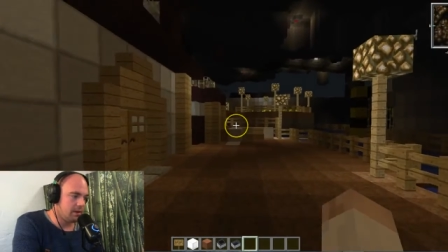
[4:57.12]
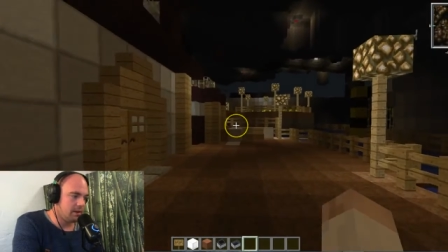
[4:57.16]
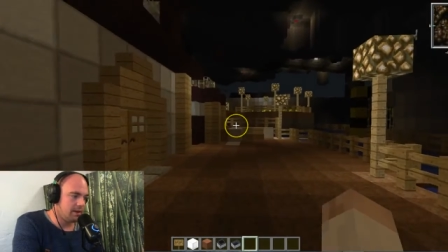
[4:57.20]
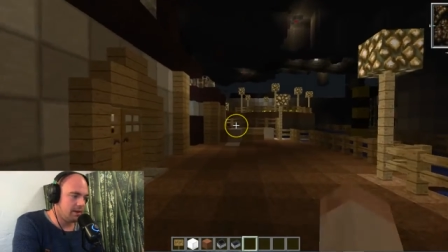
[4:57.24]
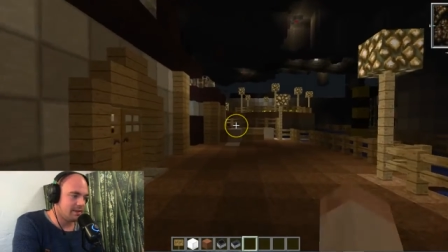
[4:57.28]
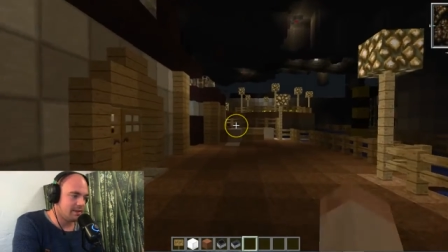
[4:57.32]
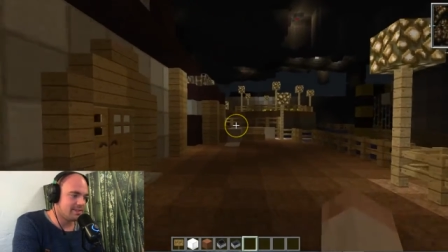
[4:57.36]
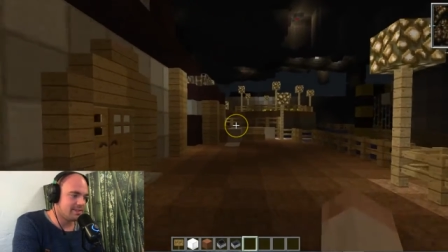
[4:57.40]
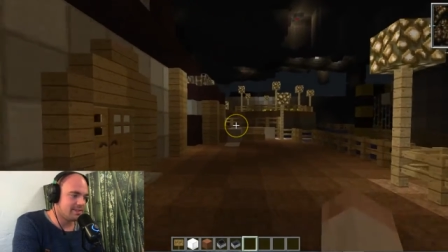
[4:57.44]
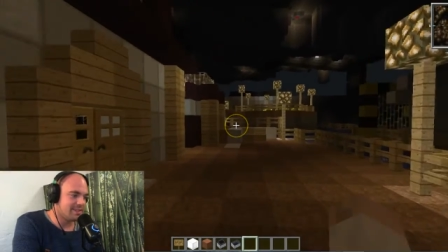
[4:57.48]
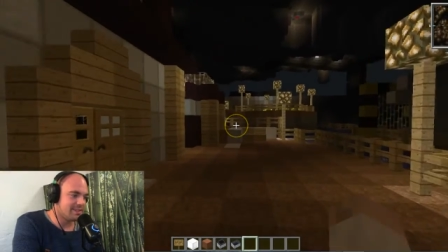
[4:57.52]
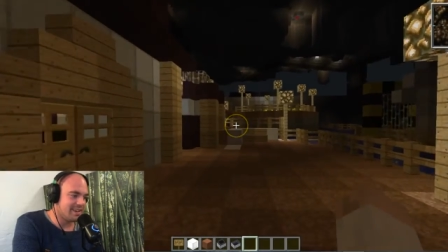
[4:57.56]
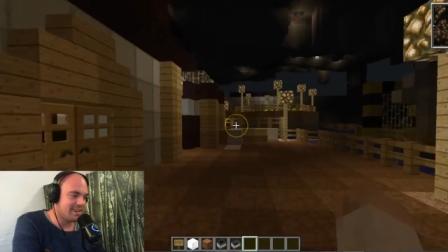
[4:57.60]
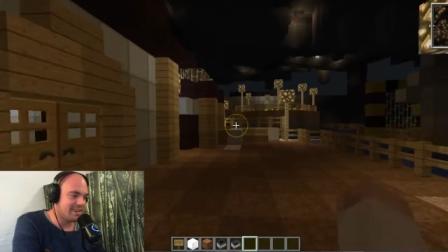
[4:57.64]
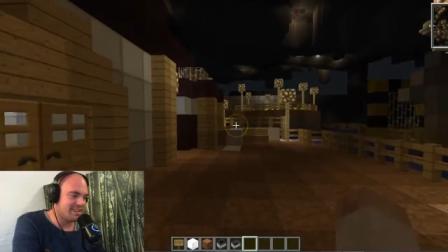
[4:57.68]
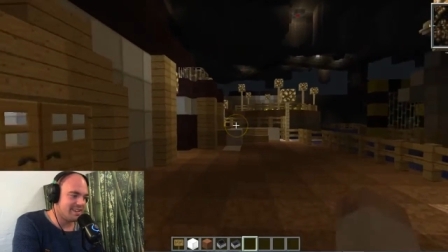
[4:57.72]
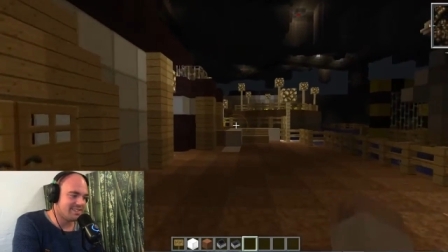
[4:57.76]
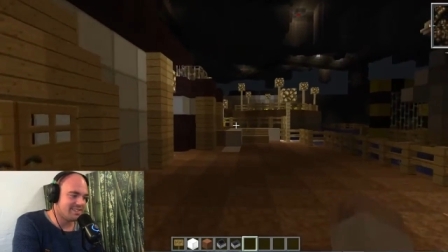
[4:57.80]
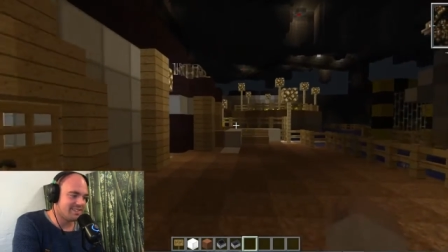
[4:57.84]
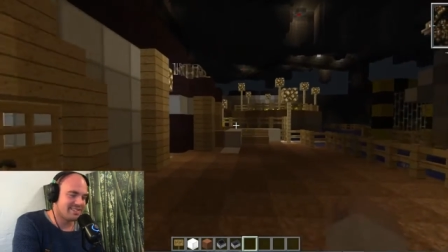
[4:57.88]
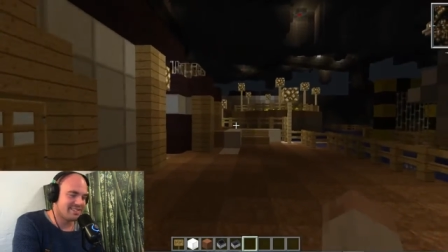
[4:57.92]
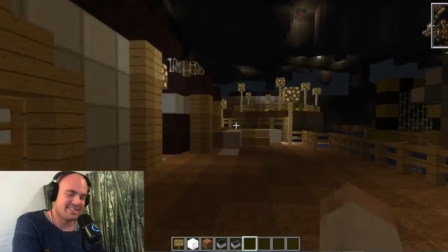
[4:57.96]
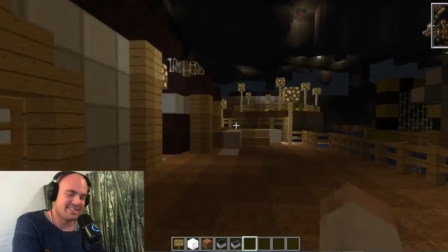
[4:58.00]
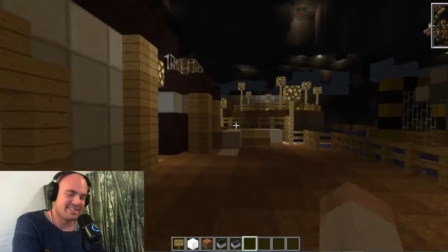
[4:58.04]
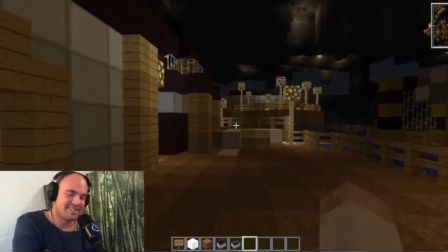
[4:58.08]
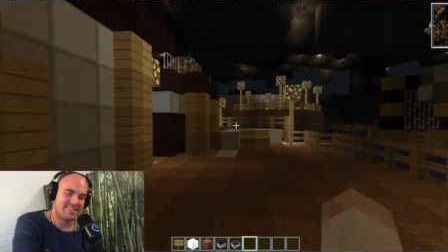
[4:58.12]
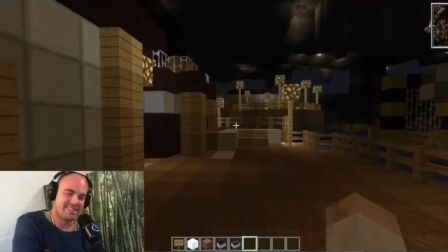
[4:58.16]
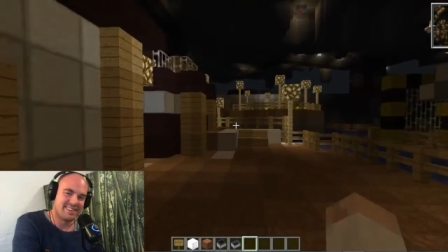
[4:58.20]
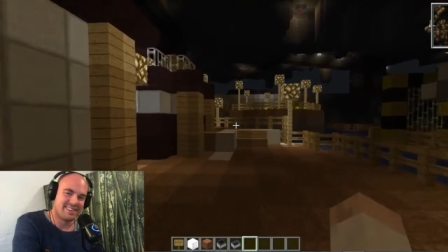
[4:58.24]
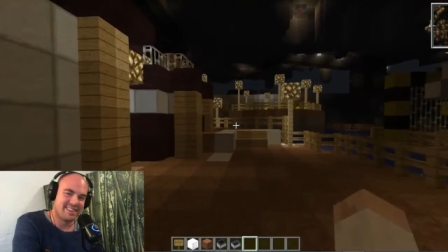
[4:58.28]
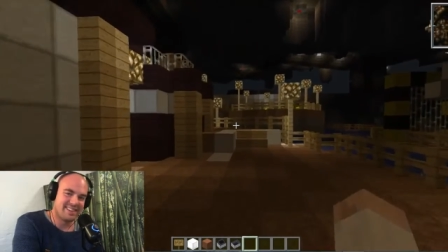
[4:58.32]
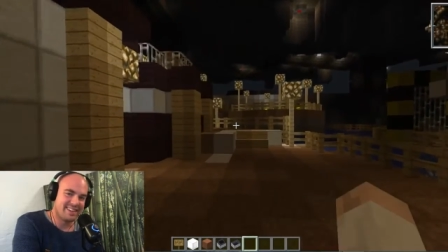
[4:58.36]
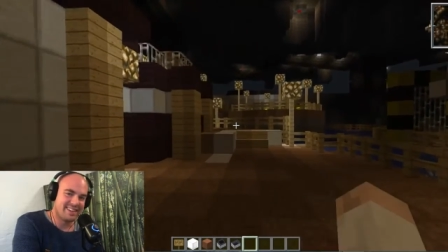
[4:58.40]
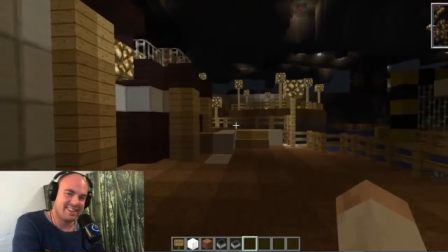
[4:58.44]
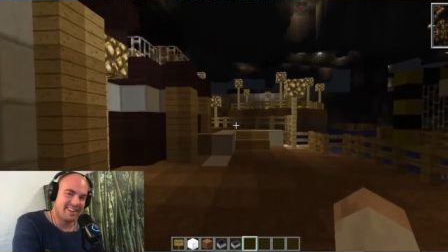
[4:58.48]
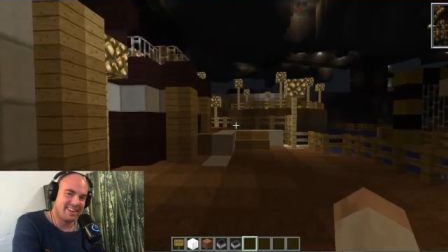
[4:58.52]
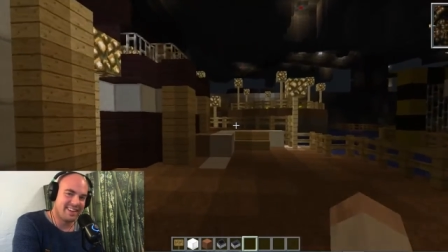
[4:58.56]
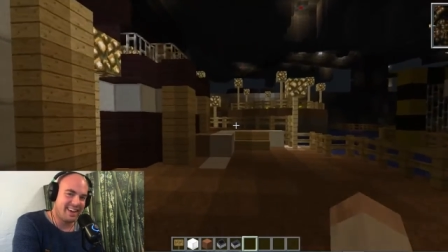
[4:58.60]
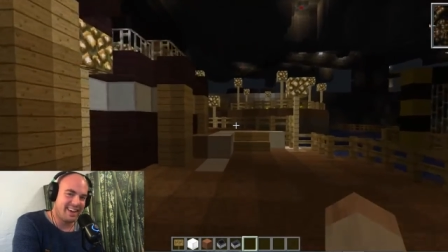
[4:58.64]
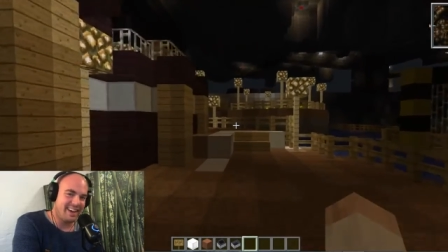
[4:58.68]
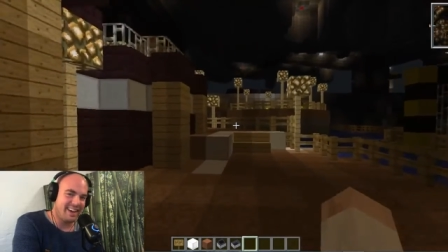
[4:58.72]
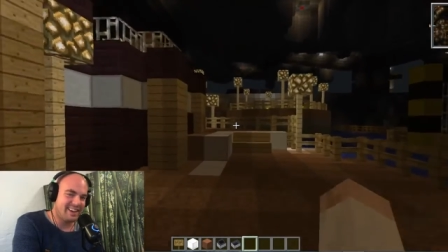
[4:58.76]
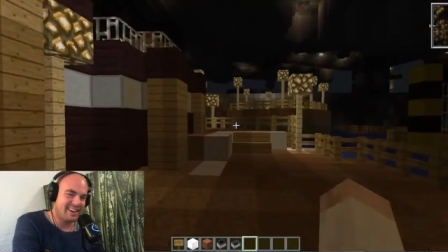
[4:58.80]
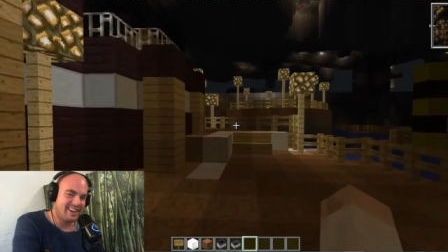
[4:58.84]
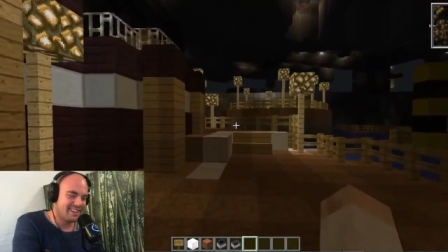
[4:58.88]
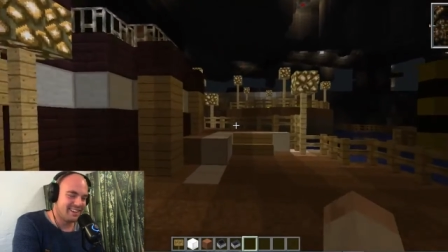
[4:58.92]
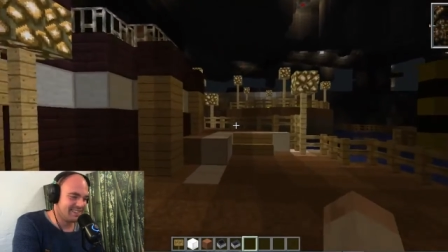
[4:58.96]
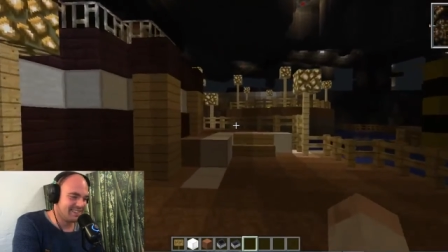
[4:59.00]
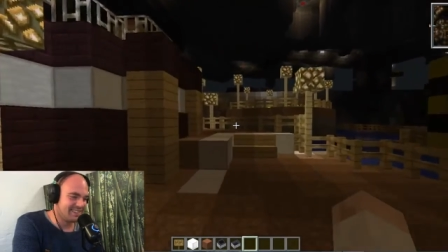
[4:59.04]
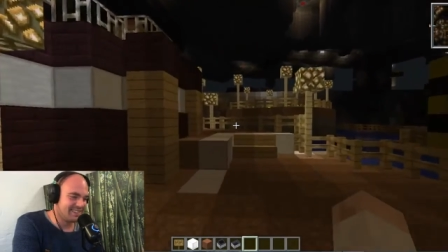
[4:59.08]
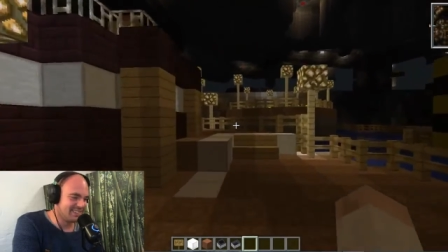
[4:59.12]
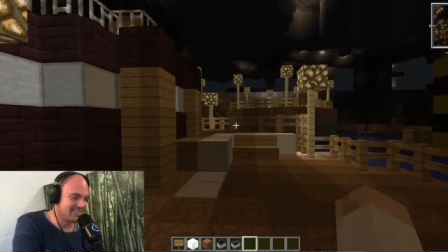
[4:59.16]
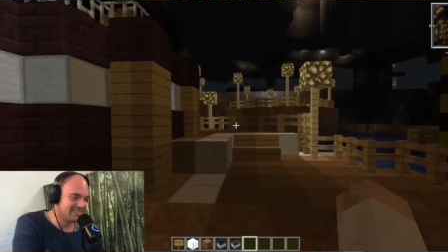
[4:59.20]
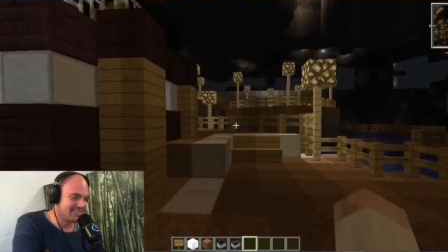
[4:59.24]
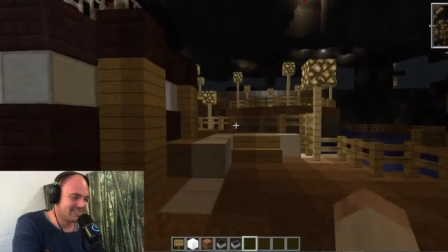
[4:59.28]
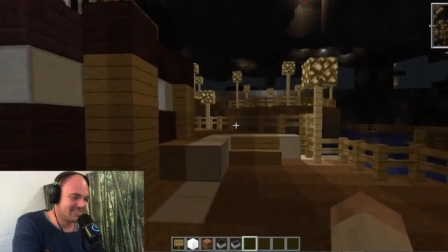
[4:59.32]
Yes, it is. Hey,